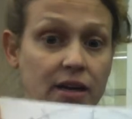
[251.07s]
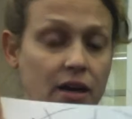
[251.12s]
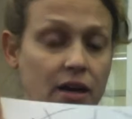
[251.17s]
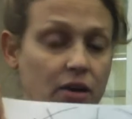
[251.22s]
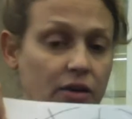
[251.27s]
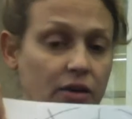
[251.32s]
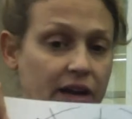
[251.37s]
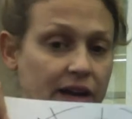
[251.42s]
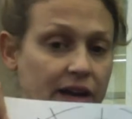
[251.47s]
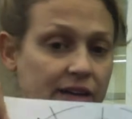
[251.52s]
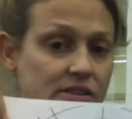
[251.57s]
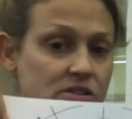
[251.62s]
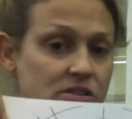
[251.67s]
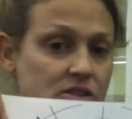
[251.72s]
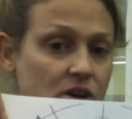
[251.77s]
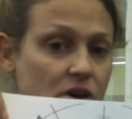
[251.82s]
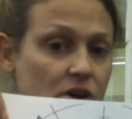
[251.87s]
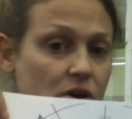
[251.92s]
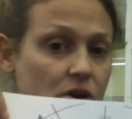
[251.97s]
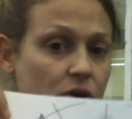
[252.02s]
Okay,
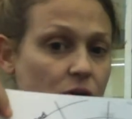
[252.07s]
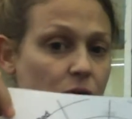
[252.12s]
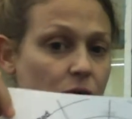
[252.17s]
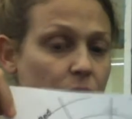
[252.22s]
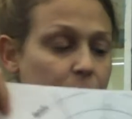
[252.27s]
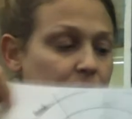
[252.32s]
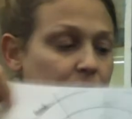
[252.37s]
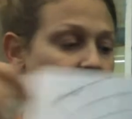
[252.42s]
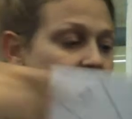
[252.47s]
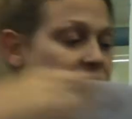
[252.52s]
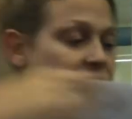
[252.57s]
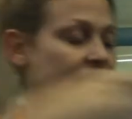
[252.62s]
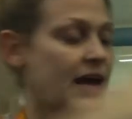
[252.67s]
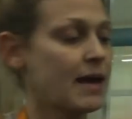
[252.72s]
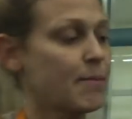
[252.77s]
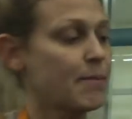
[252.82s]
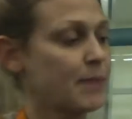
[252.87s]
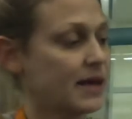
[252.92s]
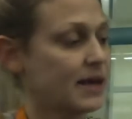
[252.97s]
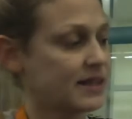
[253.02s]
so, but it
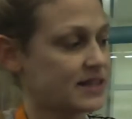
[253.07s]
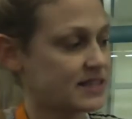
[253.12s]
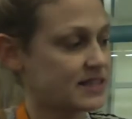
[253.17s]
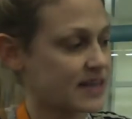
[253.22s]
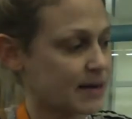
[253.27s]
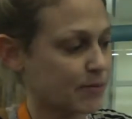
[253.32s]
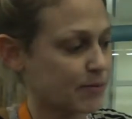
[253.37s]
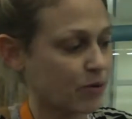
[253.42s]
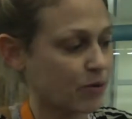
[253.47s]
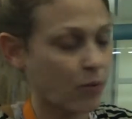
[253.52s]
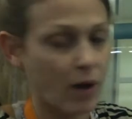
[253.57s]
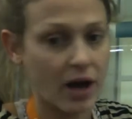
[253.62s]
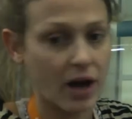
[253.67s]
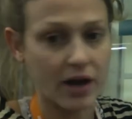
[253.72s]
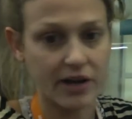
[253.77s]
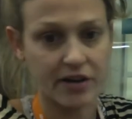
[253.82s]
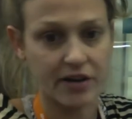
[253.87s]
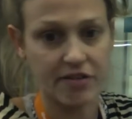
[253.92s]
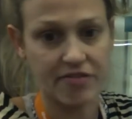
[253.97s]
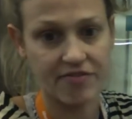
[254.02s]
can be at the table
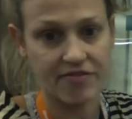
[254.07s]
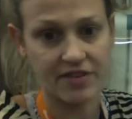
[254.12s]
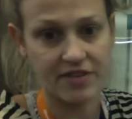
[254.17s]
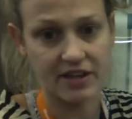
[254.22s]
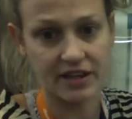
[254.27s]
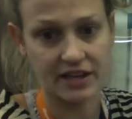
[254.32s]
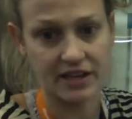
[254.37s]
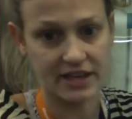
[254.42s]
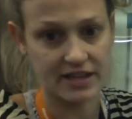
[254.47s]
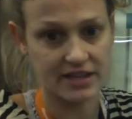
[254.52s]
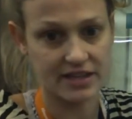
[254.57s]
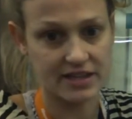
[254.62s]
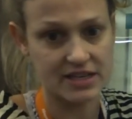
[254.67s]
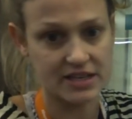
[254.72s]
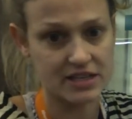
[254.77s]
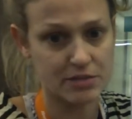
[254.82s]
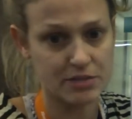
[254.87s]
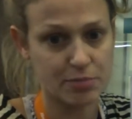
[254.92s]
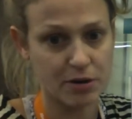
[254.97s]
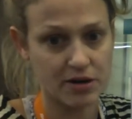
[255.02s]
while you're filling in
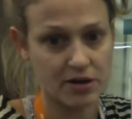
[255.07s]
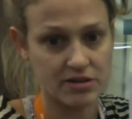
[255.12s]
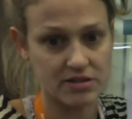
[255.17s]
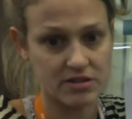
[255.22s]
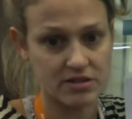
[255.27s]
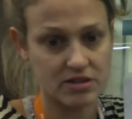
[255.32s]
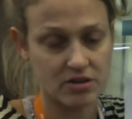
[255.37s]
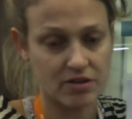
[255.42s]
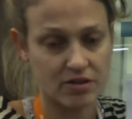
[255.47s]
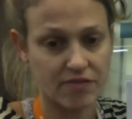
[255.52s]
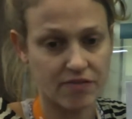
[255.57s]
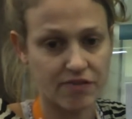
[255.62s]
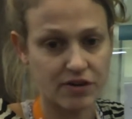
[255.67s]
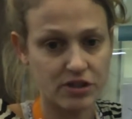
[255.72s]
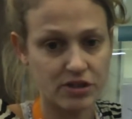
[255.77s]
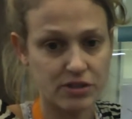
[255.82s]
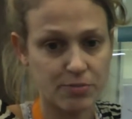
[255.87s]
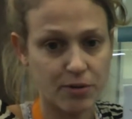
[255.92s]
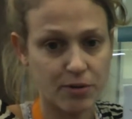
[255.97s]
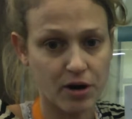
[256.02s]
these parts. So the
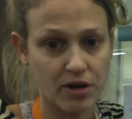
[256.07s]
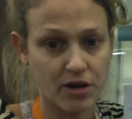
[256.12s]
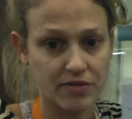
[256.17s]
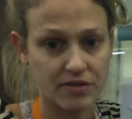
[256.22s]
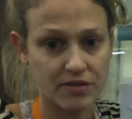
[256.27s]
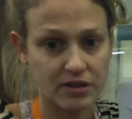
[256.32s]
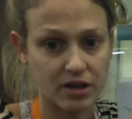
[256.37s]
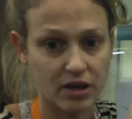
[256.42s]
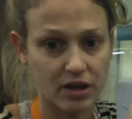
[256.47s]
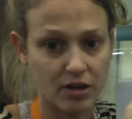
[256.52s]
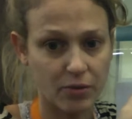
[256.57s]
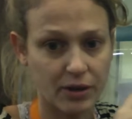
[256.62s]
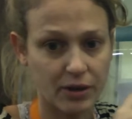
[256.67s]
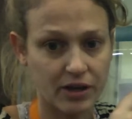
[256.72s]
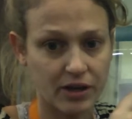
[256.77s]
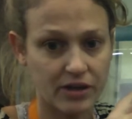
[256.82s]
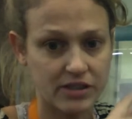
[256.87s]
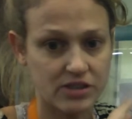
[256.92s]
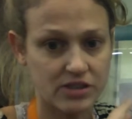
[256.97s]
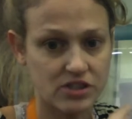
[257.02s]
first part of the color
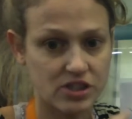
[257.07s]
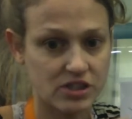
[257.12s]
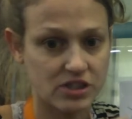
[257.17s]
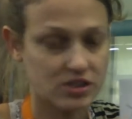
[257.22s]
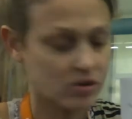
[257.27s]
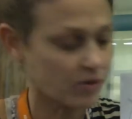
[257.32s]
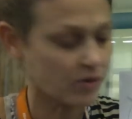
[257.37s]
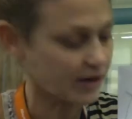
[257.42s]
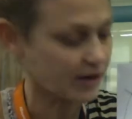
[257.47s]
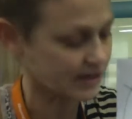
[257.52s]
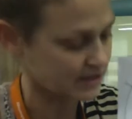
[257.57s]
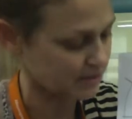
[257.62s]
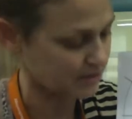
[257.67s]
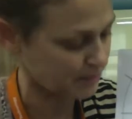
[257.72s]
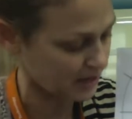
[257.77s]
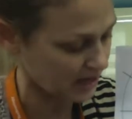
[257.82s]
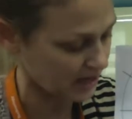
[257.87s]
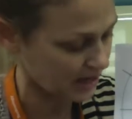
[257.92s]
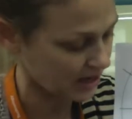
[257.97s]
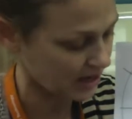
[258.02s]
wheel is just going to
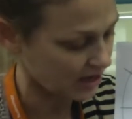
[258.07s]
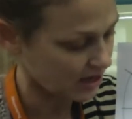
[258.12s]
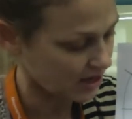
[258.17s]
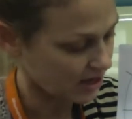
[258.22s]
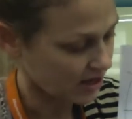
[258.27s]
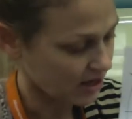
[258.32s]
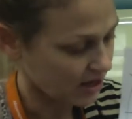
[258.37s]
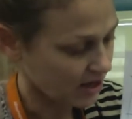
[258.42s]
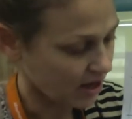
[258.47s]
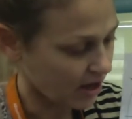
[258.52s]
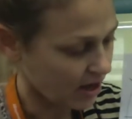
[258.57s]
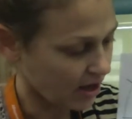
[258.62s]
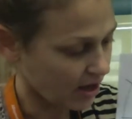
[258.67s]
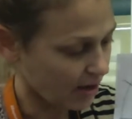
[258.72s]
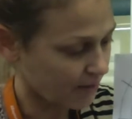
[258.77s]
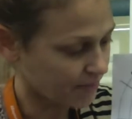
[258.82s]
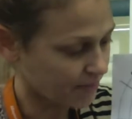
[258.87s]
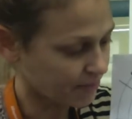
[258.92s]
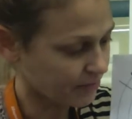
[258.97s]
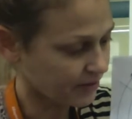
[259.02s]
be
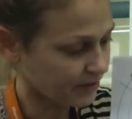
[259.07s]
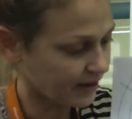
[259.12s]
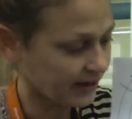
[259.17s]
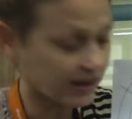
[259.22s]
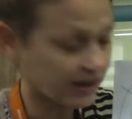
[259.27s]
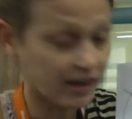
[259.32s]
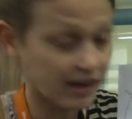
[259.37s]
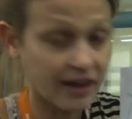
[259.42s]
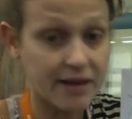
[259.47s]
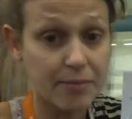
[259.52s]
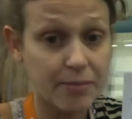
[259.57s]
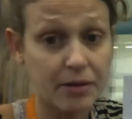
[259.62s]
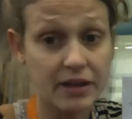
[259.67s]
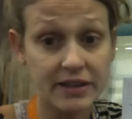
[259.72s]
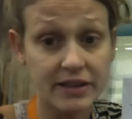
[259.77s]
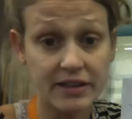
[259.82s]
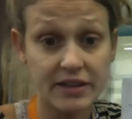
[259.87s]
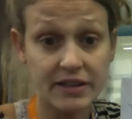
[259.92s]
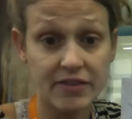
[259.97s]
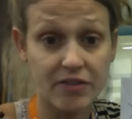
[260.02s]
like
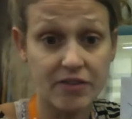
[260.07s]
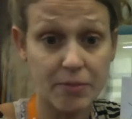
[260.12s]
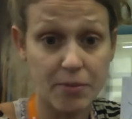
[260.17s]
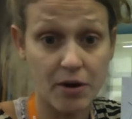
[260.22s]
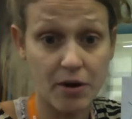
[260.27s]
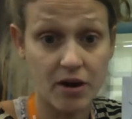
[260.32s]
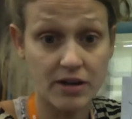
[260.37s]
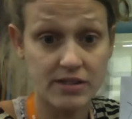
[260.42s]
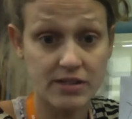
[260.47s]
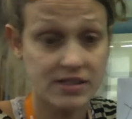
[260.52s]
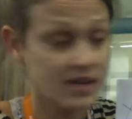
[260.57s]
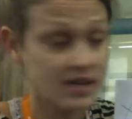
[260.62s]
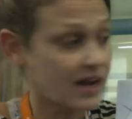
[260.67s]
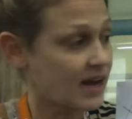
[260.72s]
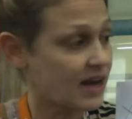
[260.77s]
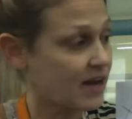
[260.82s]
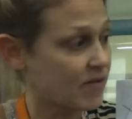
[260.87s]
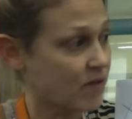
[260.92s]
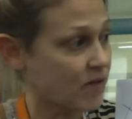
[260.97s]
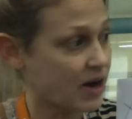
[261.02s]
labeling the different parts
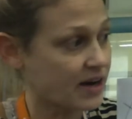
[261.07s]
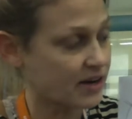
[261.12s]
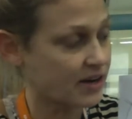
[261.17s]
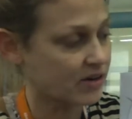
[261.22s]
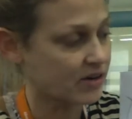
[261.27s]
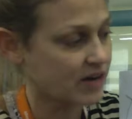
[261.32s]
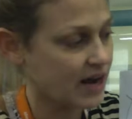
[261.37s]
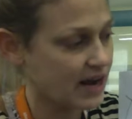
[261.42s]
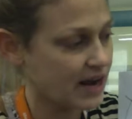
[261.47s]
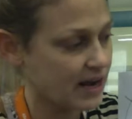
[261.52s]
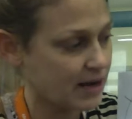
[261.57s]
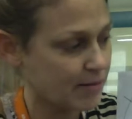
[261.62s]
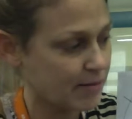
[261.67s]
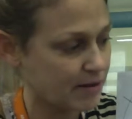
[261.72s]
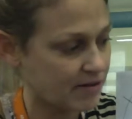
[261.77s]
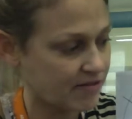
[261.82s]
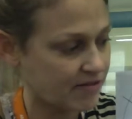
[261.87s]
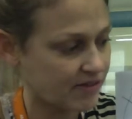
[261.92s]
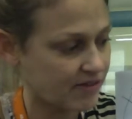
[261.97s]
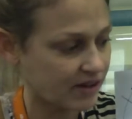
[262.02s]
and writing your name
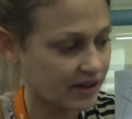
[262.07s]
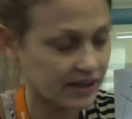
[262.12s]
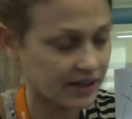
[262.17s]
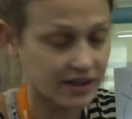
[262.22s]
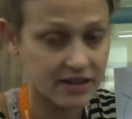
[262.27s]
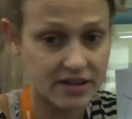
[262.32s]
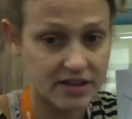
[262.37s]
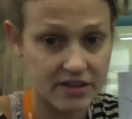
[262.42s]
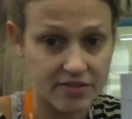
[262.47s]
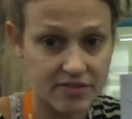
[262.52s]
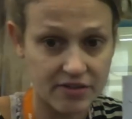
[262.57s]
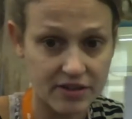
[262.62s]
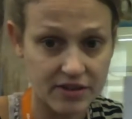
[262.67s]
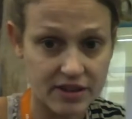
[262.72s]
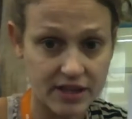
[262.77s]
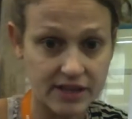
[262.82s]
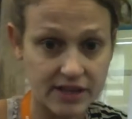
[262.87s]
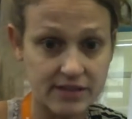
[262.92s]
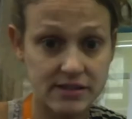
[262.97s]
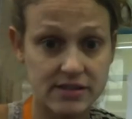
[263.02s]
and filling in the different
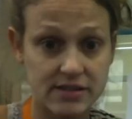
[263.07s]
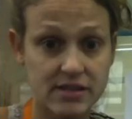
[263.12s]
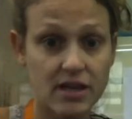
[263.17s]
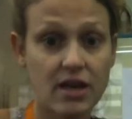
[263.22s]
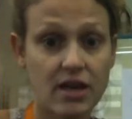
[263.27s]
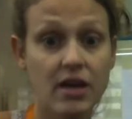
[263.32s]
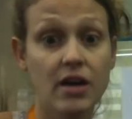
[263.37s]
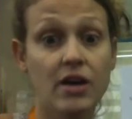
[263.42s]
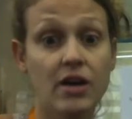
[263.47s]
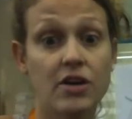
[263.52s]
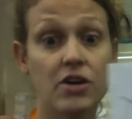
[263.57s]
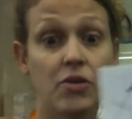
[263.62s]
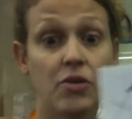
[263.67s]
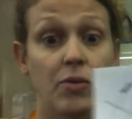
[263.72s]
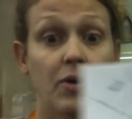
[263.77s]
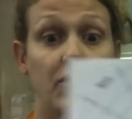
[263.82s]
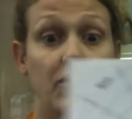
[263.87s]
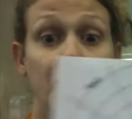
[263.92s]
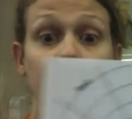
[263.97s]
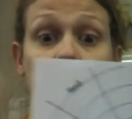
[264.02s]
things. You
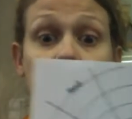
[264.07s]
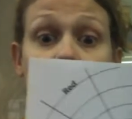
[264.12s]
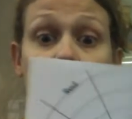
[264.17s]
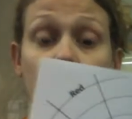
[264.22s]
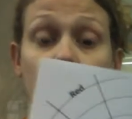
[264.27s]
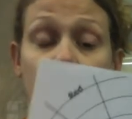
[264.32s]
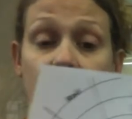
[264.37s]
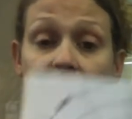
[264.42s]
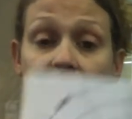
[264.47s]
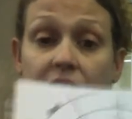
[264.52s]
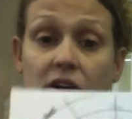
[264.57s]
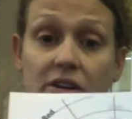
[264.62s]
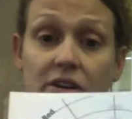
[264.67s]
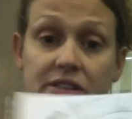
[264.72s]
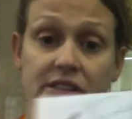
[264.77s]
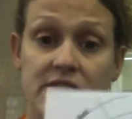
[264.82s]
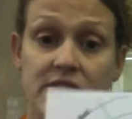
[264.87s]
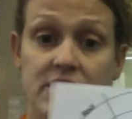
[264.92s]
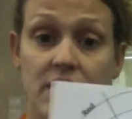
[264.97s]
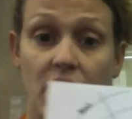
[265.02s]
will get a grade on
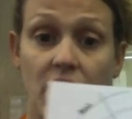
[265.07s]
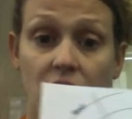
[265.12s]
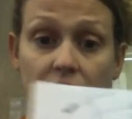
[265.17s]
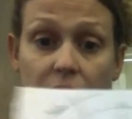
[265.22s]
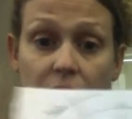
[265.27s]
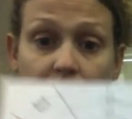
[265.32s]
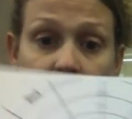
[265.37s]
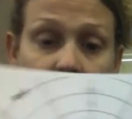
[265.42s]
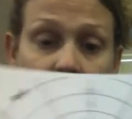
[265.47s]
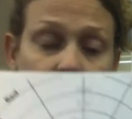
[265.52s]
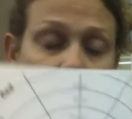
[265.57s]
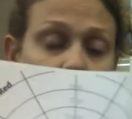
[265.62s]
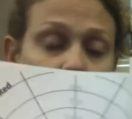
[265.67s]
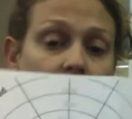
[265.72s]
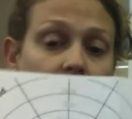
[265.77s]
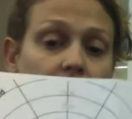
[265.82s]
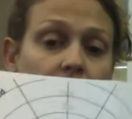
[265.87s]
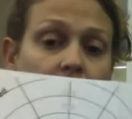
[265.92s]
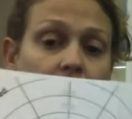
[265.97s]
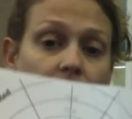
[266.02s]
this color wheel.
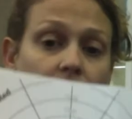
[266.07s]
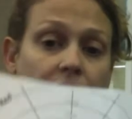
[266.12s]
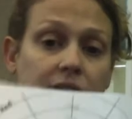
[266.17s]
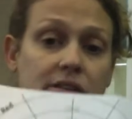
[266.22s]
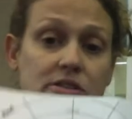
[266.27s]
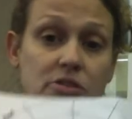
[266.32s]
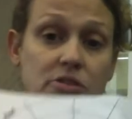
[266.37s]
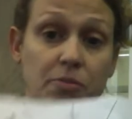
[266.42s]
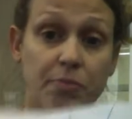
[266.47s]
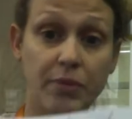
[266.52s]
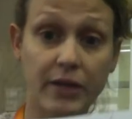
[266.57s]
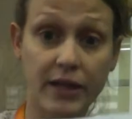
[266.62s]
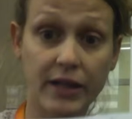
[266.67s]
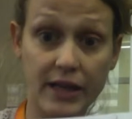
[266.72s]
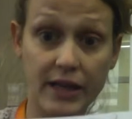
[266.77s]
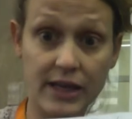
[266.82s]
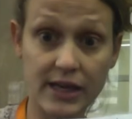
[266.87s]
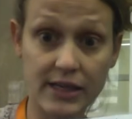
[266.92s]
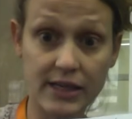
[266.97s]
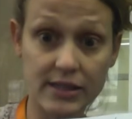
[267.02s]
All right, so
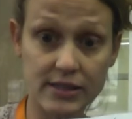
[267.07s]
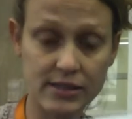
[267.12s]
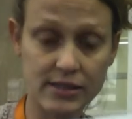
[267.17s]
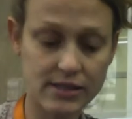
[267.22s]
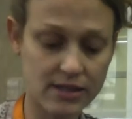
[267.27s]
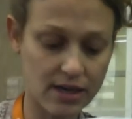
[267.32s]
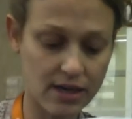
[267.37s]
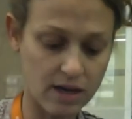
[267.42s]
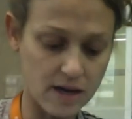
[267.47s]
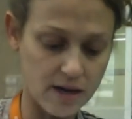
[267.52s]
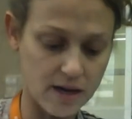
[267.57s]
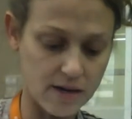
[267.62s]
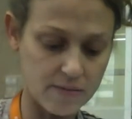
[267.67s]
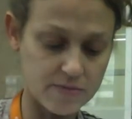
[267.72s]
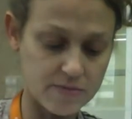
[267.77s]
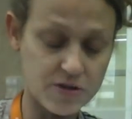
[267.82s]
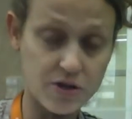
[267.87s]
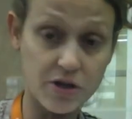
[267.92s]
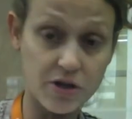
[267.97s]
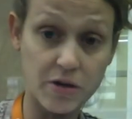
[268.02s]
please
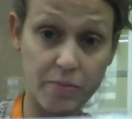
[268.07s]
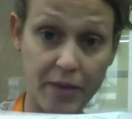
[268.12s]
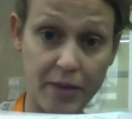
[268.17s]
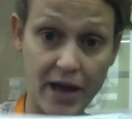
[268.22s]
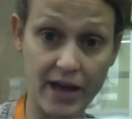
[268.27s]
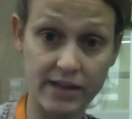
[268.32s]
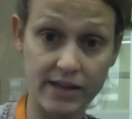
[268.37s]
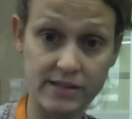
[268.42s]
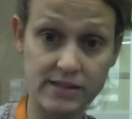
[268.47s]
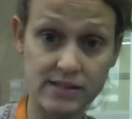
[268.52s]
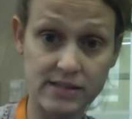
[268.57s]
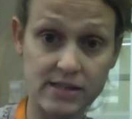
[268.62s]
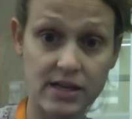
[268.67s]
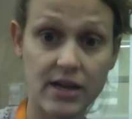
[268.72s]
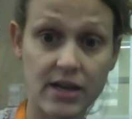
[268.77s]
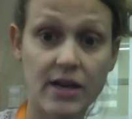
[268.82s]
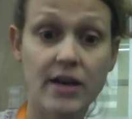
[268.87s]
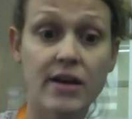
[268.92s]
do your best.